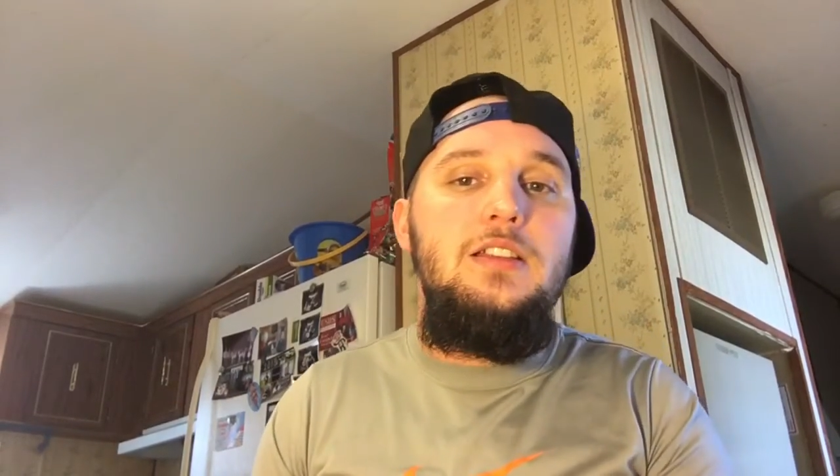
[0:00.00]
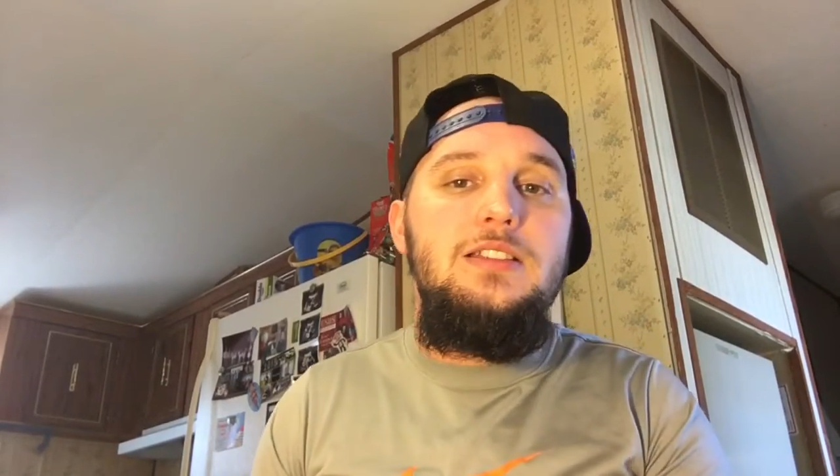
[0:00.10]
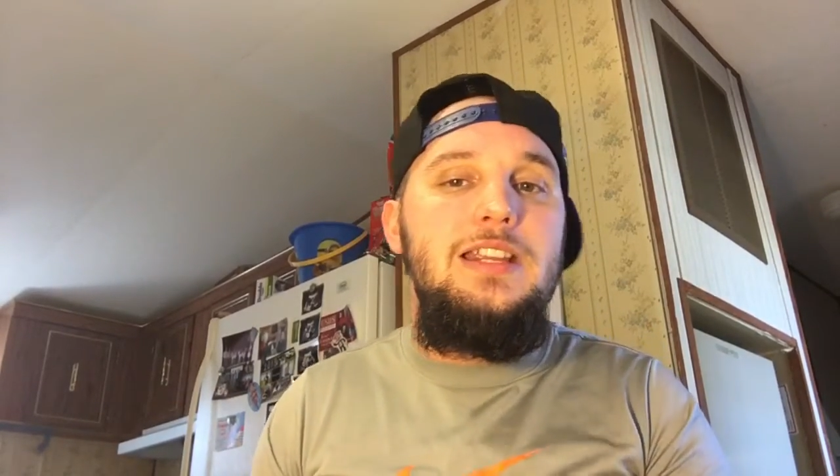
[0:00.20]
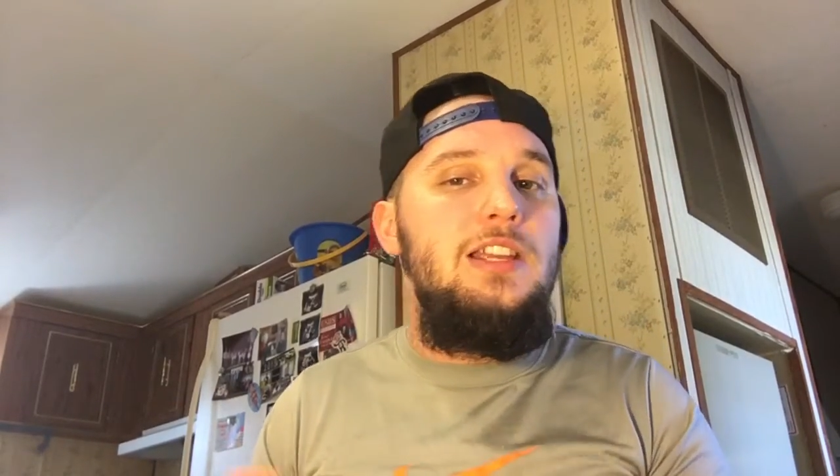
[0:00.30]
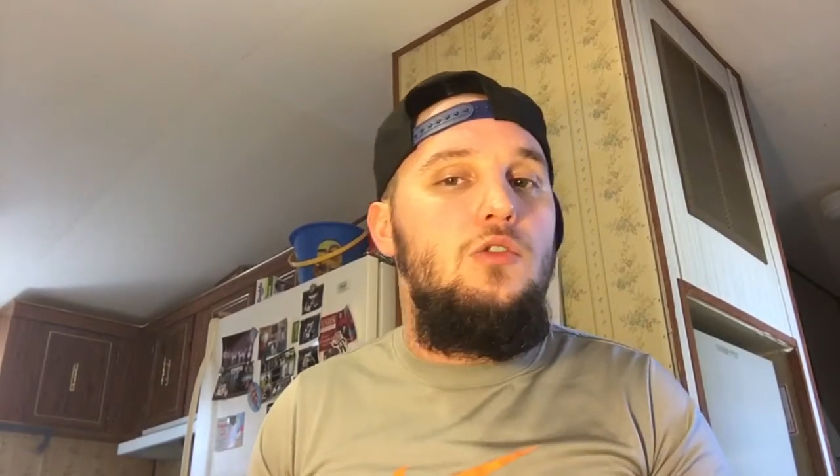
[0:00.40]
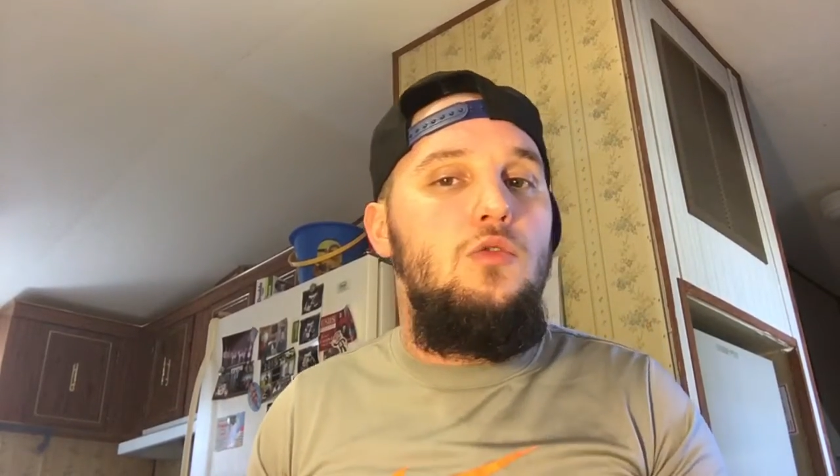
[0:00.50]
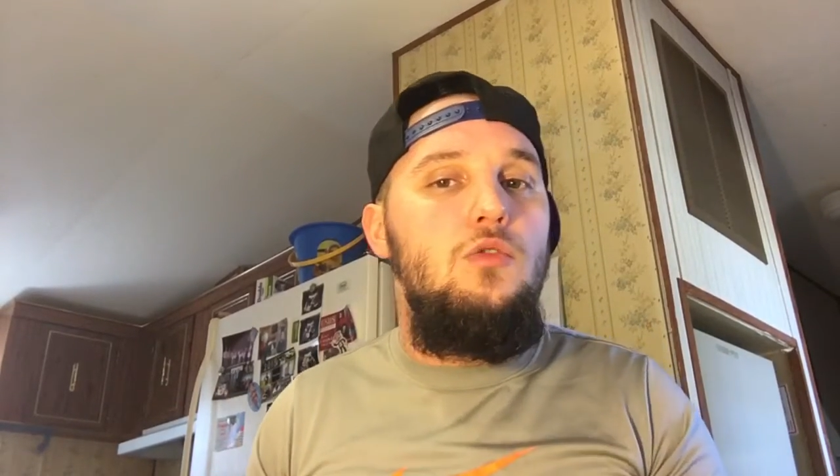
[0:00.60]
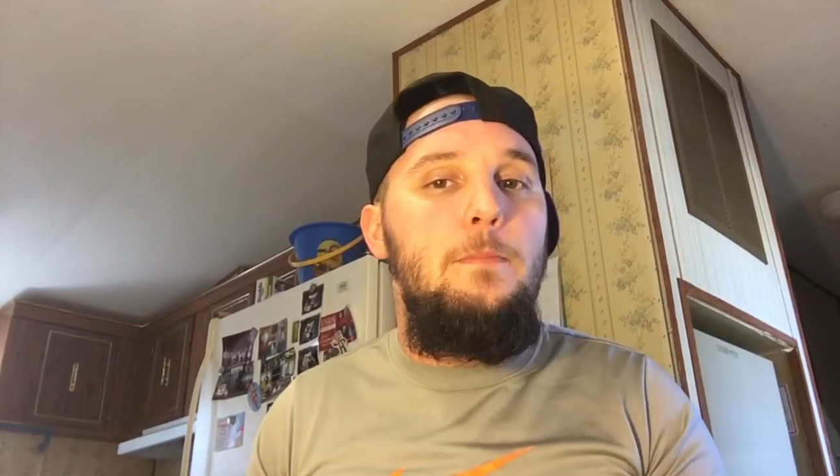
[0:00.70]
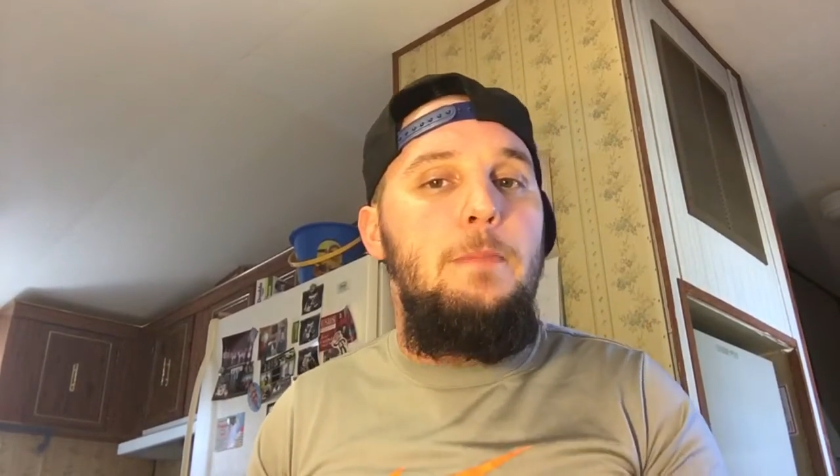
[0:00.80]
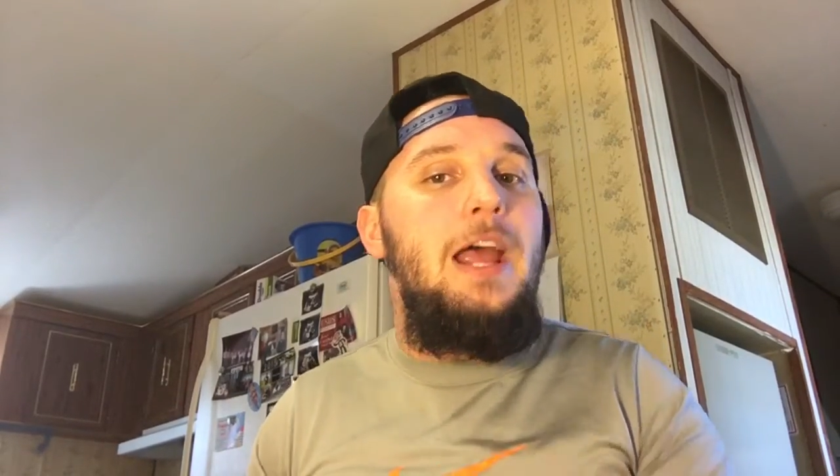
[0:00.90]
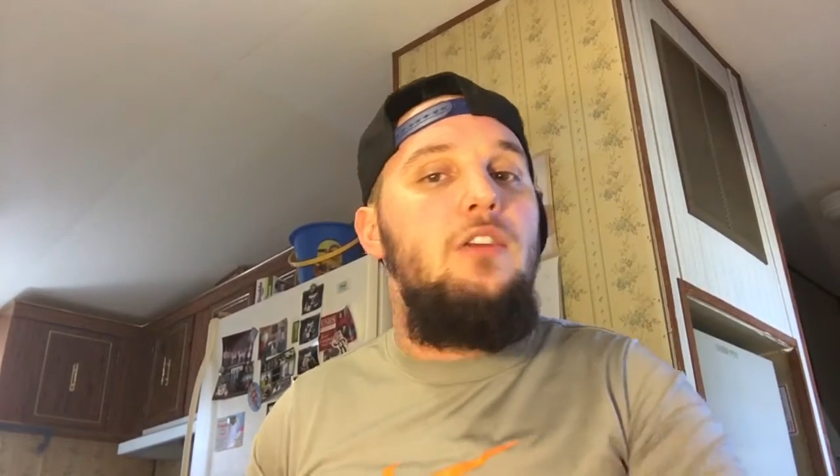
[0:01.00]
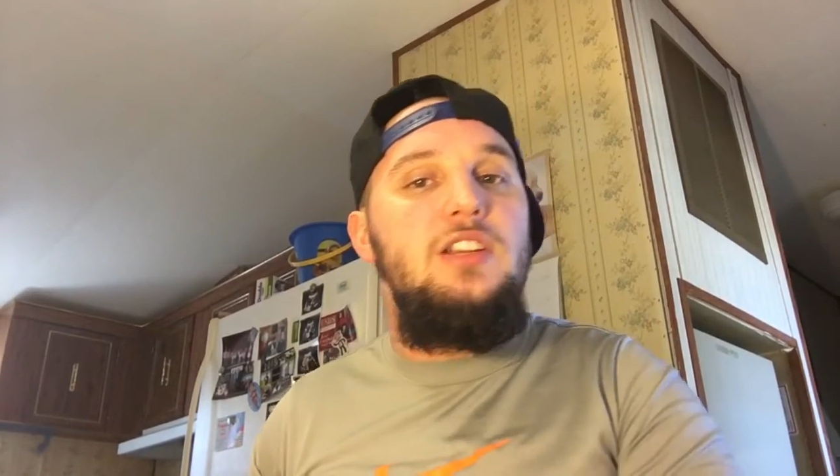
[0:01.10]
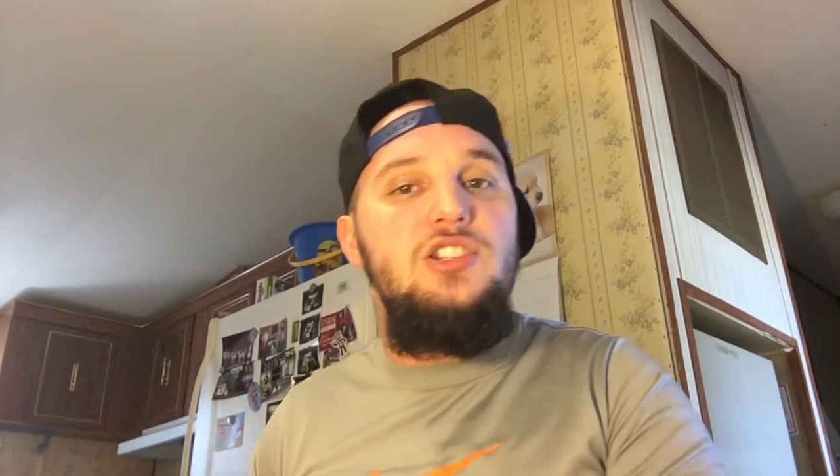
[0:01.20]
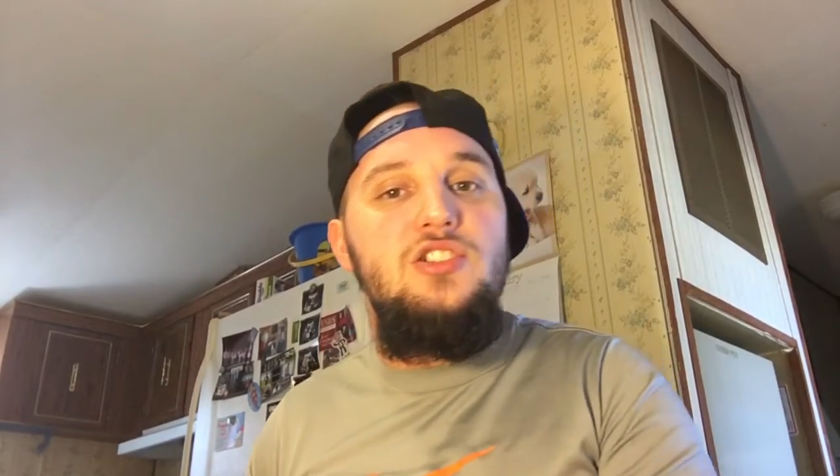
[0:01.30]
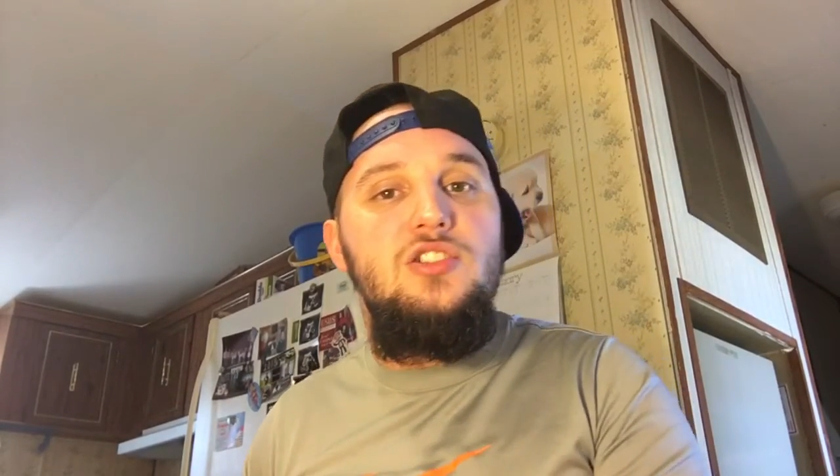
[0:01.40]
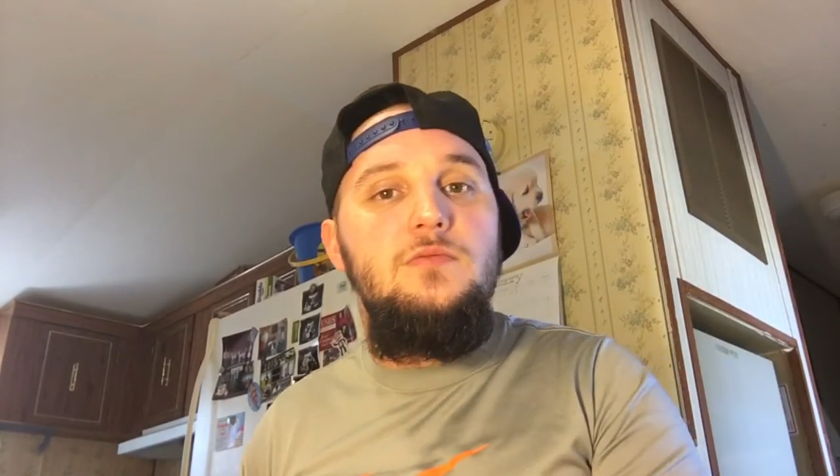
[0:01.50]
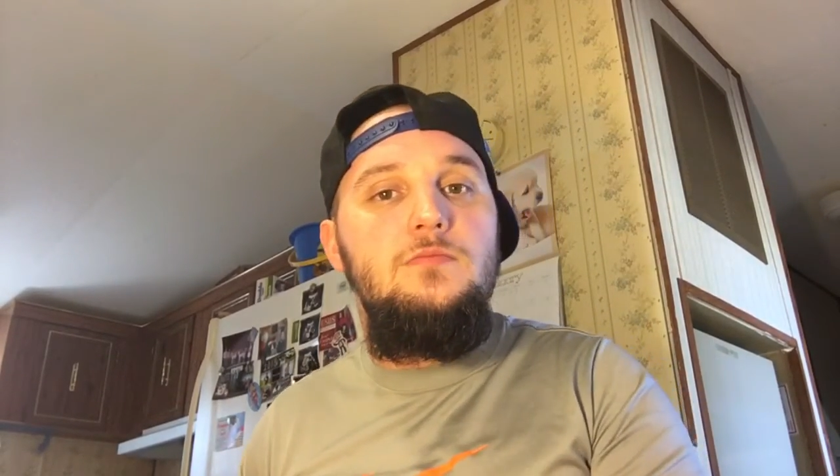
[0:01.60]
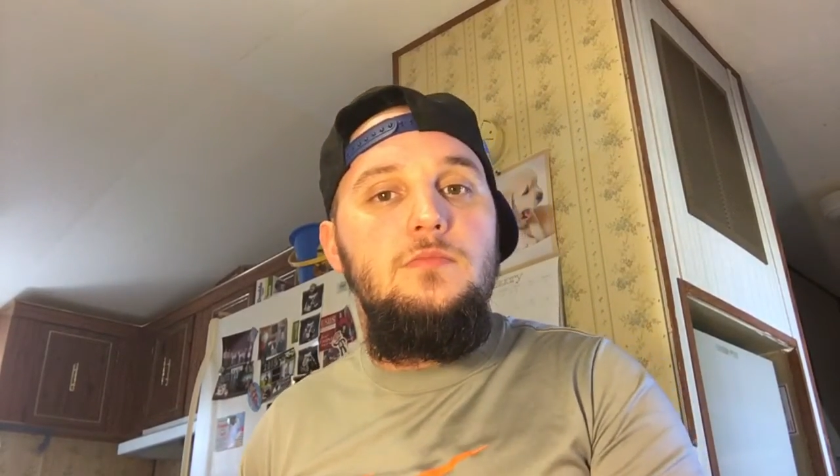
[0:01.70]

to equal poundage,